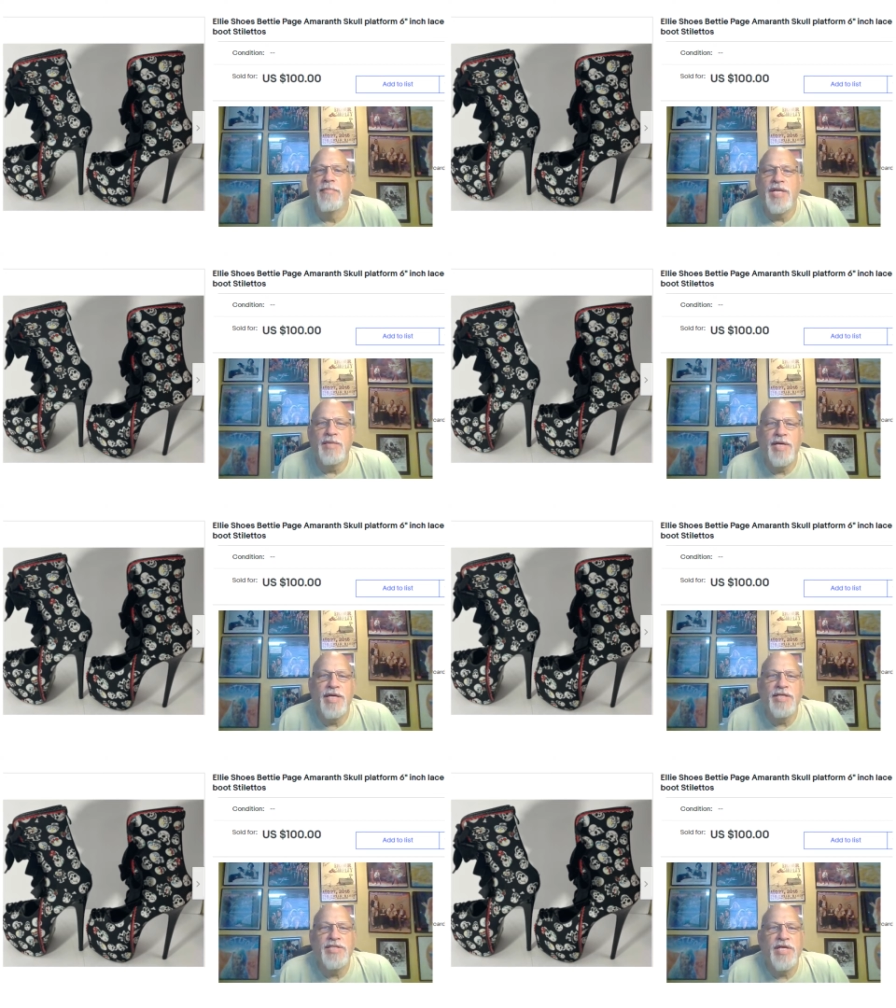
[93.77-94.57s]
Betty
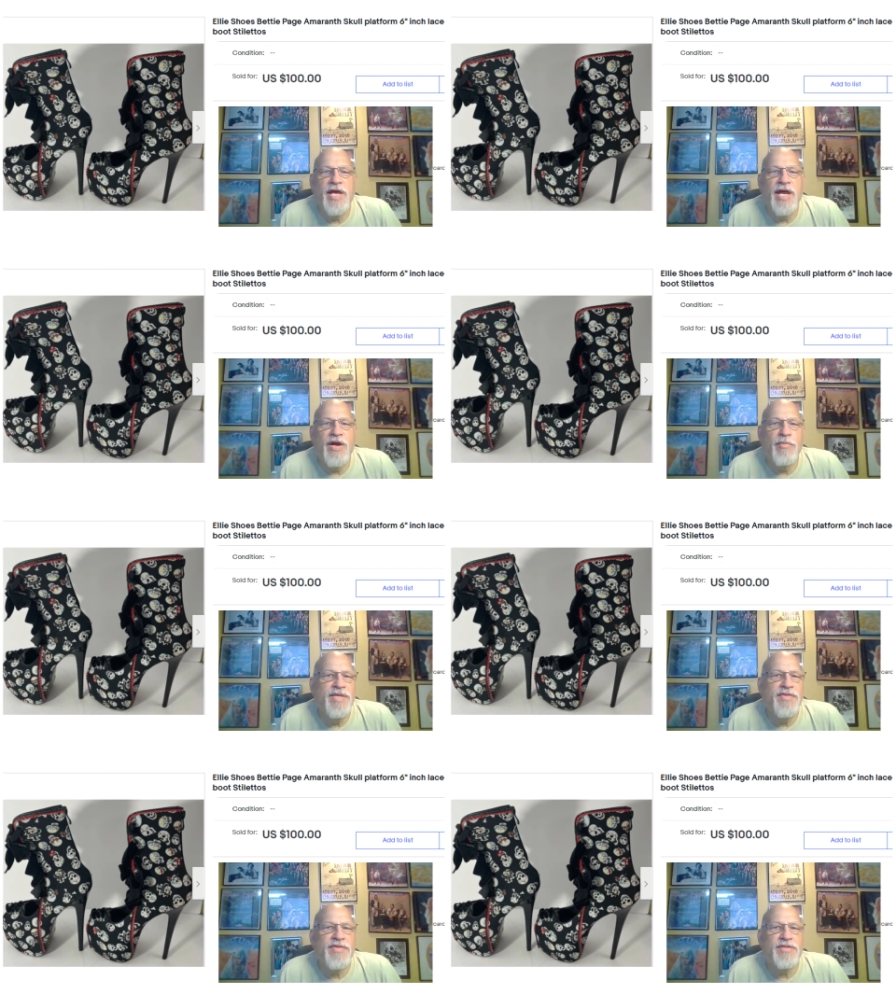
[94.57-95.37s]
Page
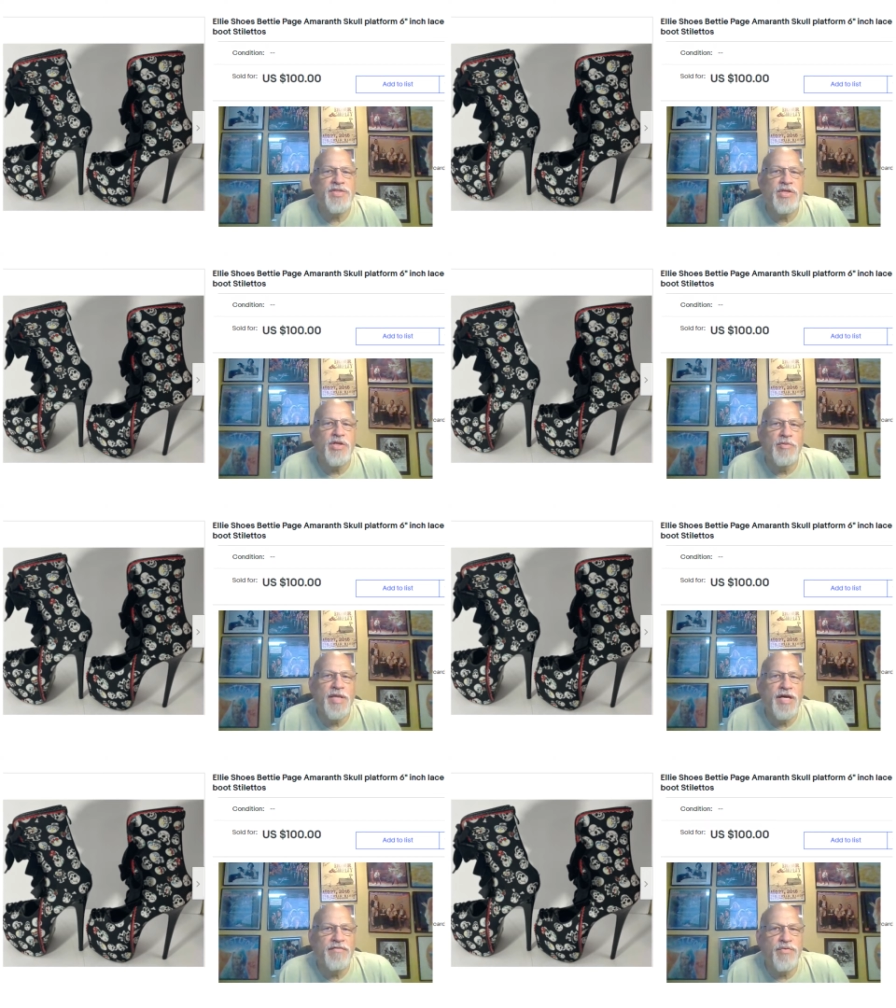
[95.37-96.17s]
Aramith Skull
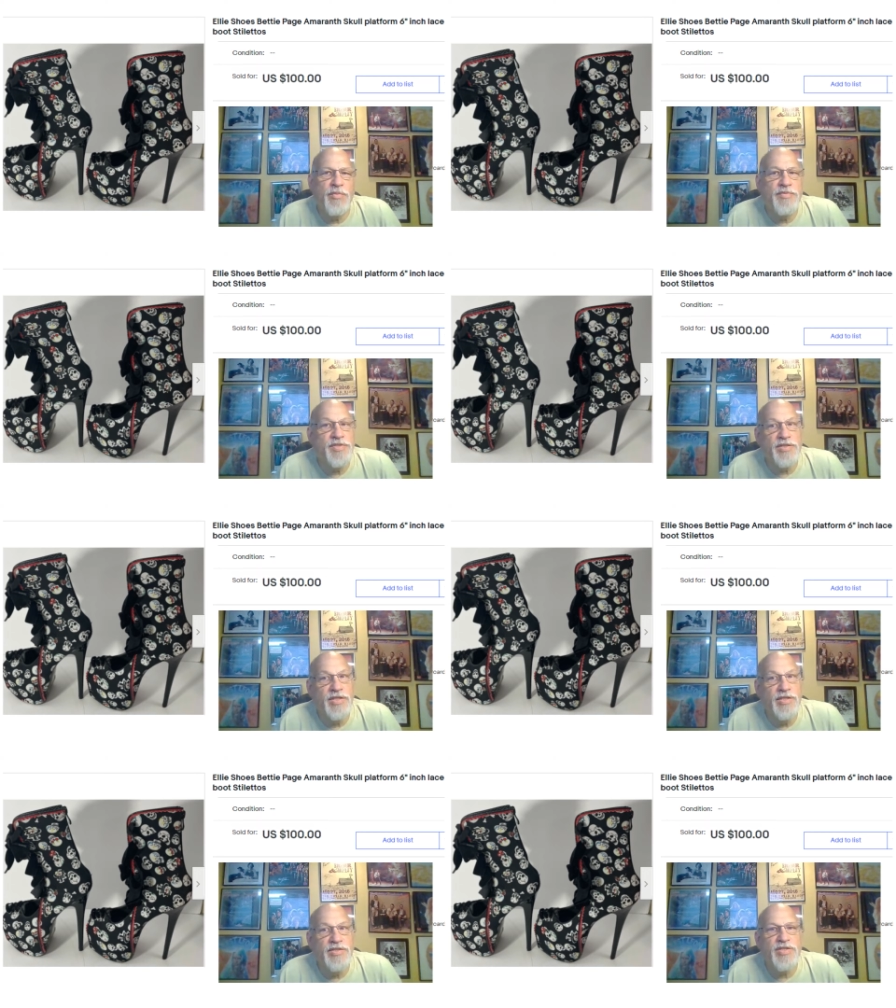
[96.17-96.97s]
Platform
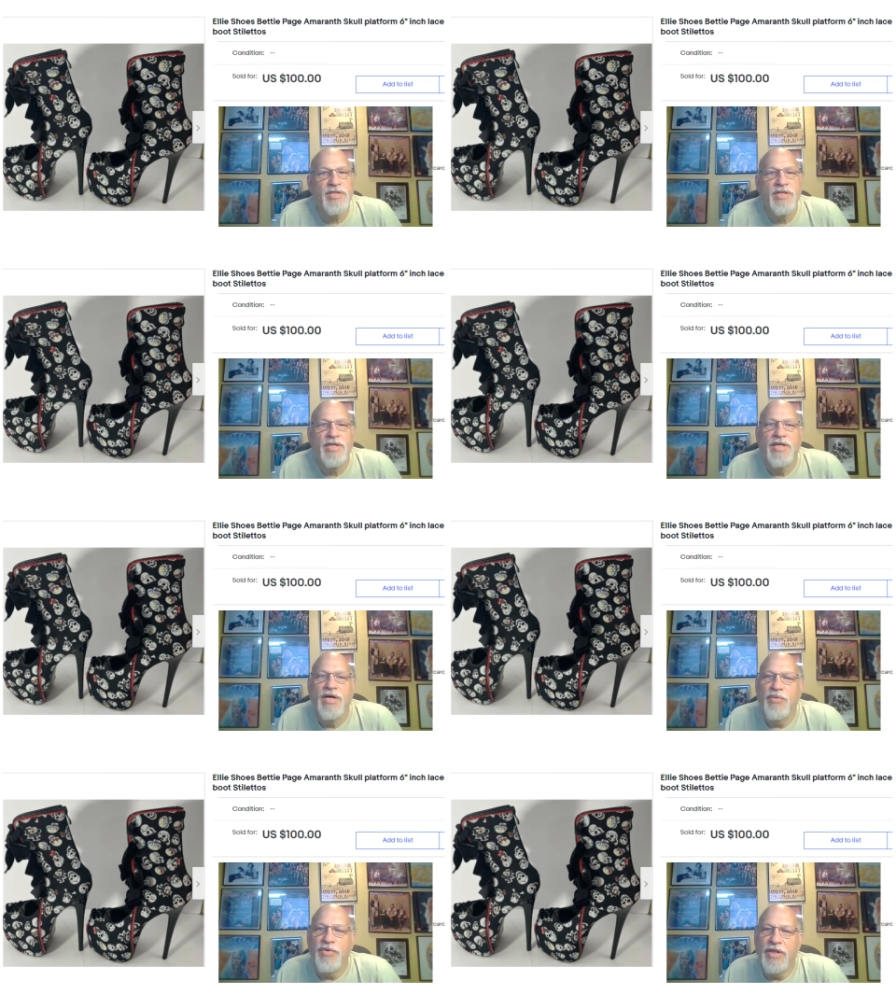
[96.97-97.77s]
6-inch
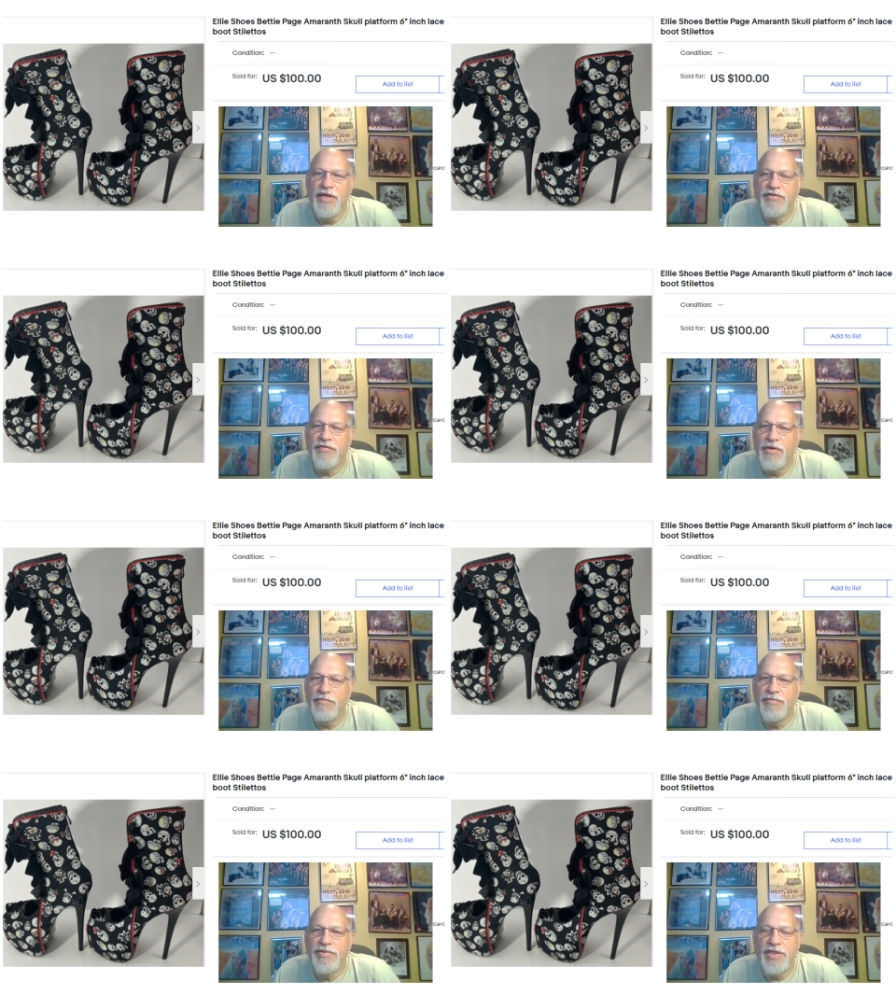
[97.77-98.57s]
with lace front